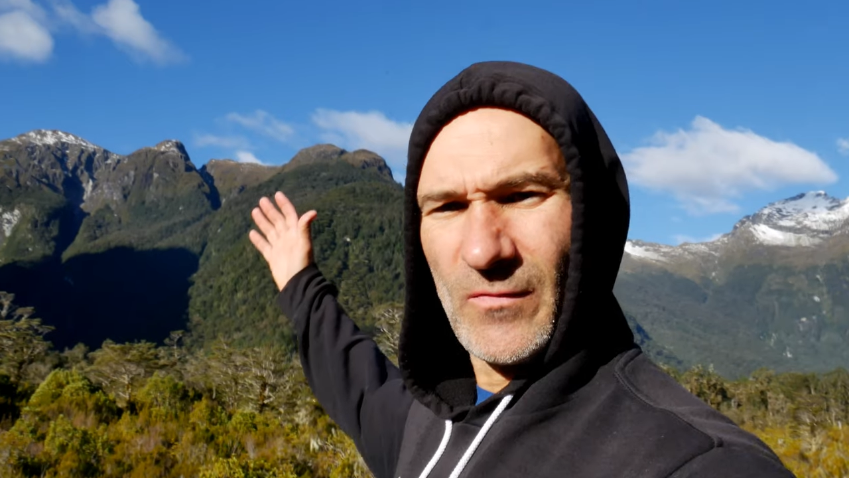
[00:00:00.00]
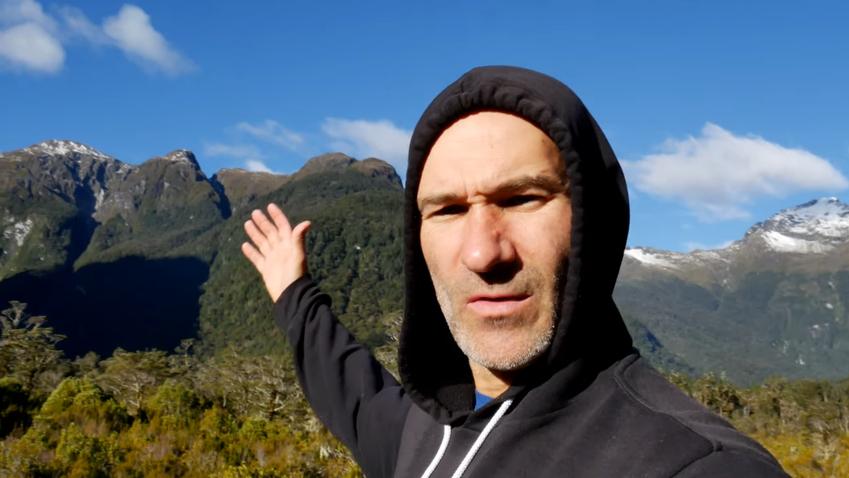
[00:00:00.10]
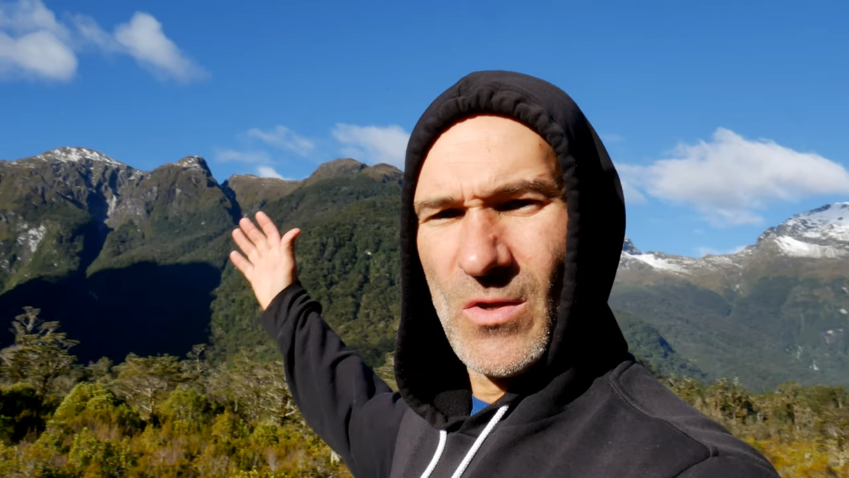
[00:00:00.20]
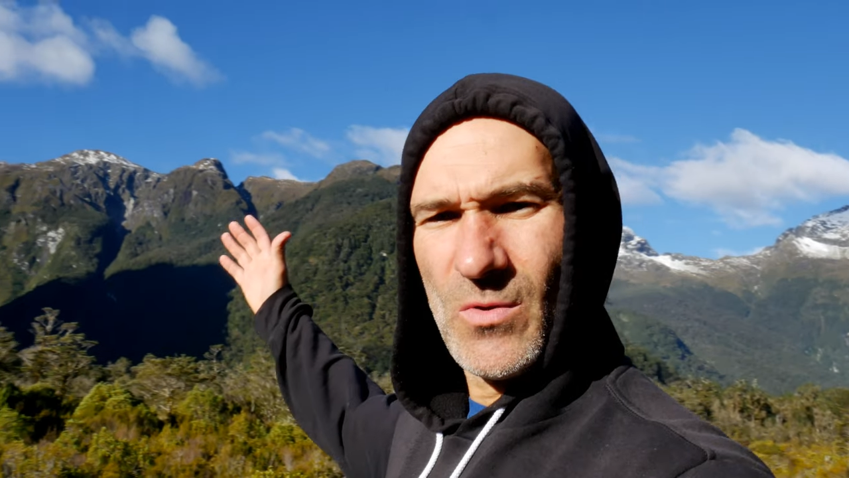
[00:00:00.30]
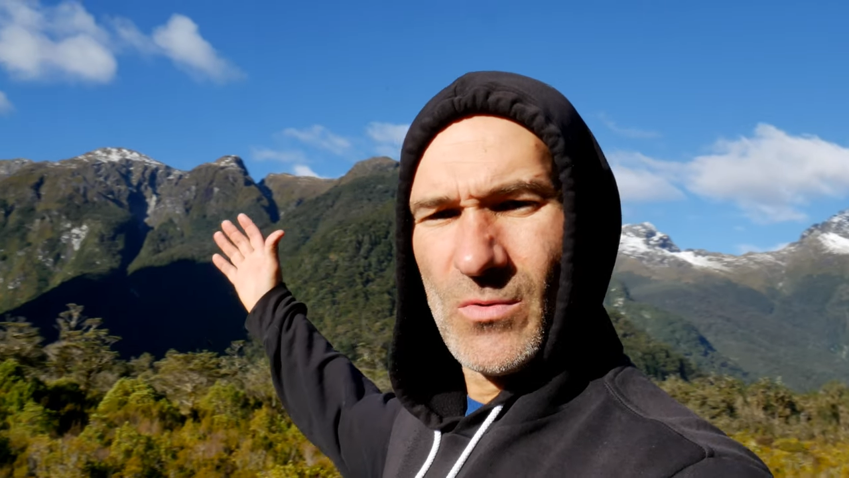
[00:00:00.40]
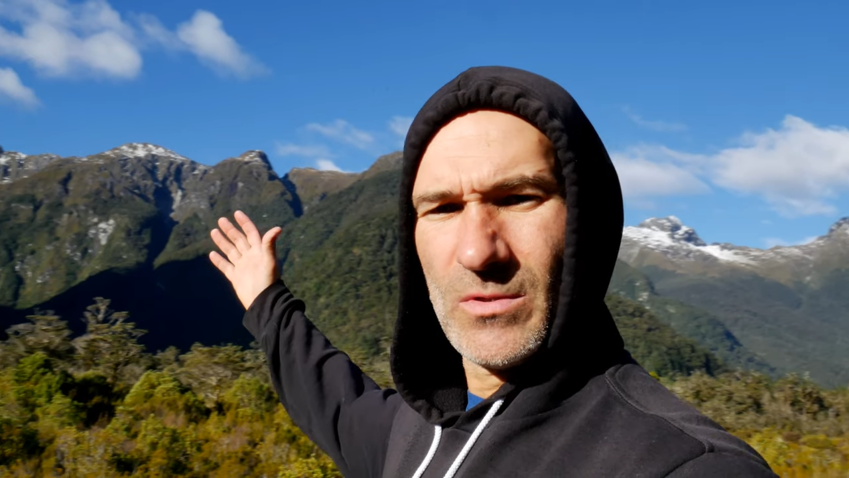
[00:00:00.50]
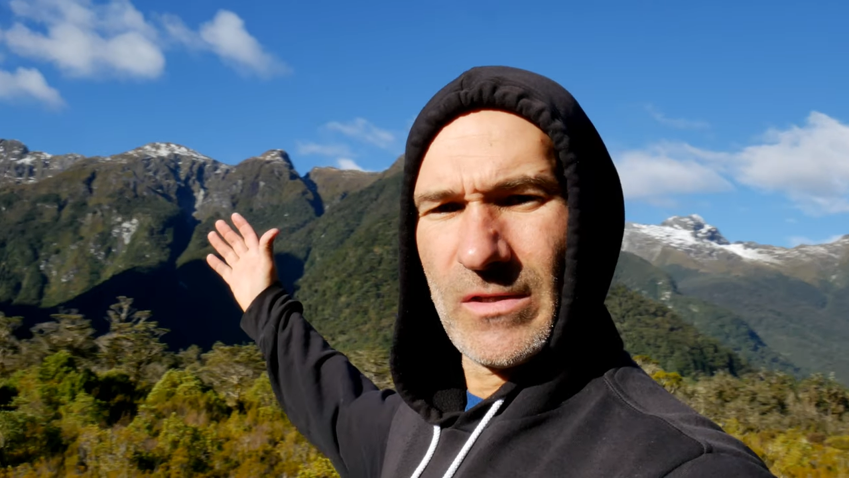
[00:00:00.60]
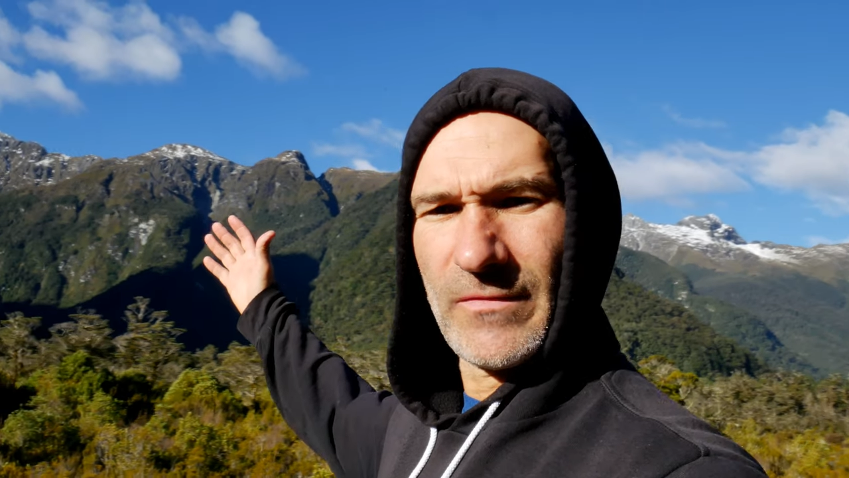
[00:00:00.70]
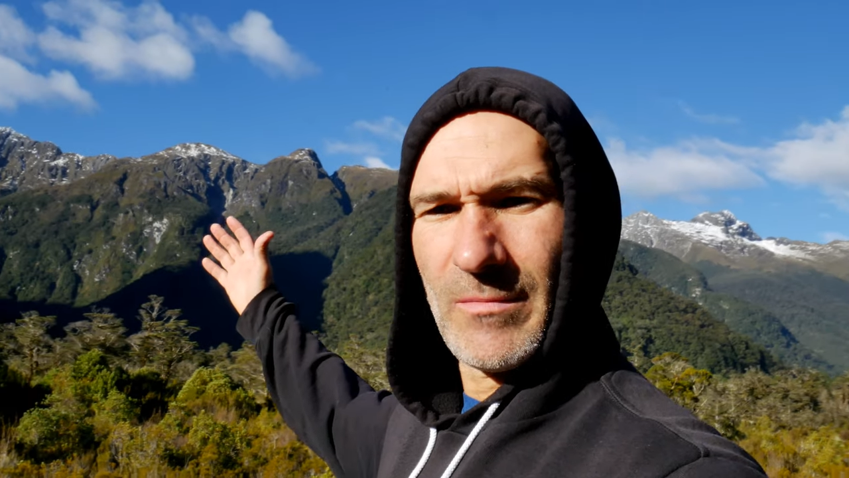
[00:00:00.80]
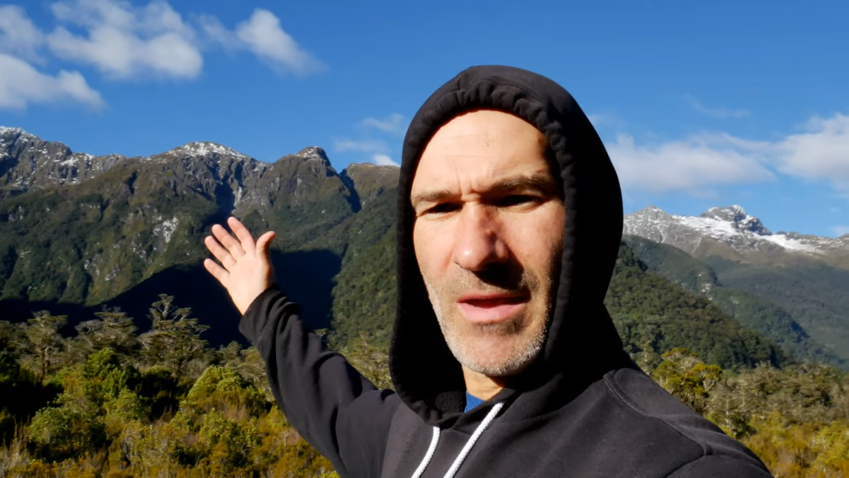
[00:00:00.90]
views
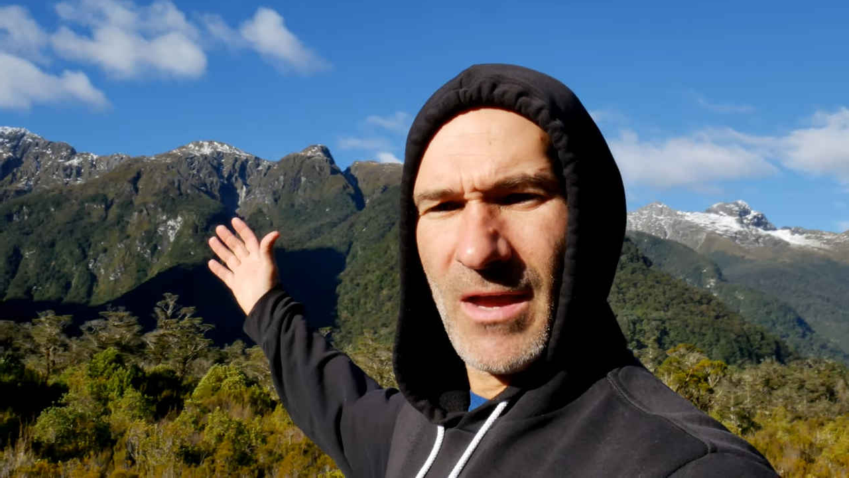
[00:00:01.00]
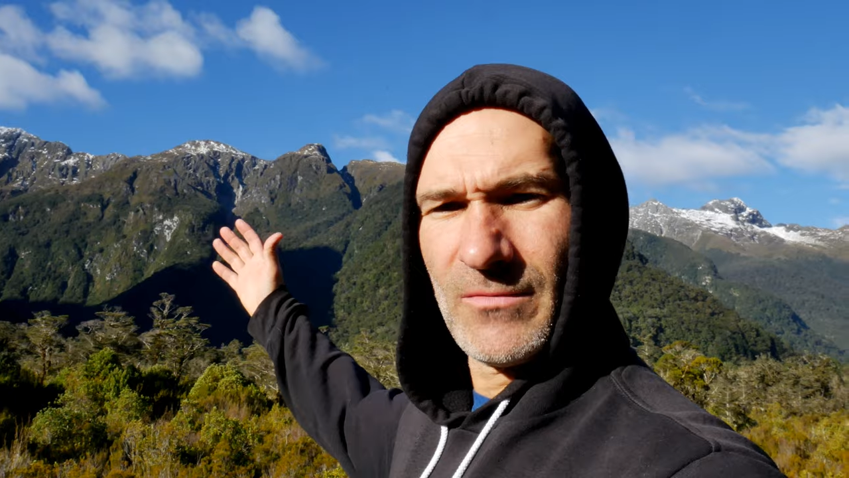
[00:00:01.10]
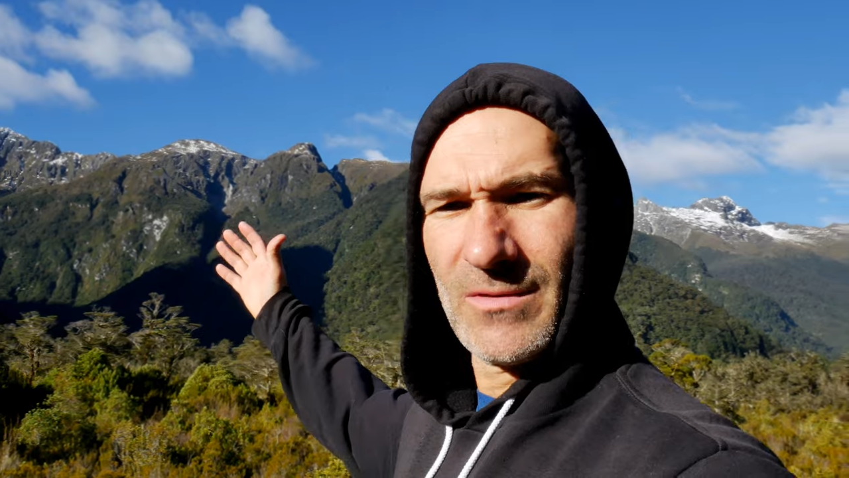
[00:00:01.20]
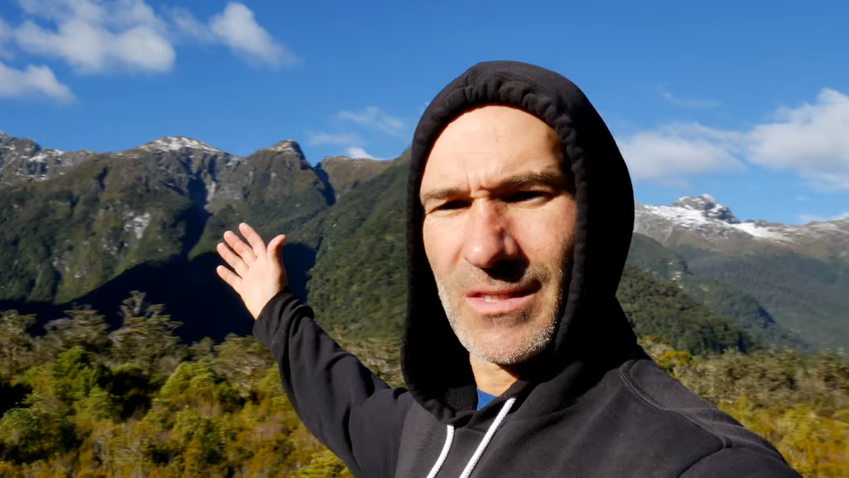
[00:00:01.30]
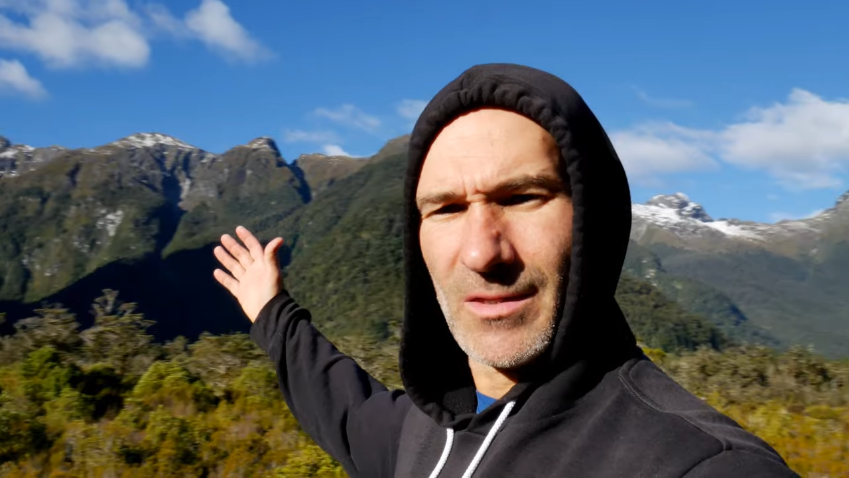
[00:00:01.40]
of the mountains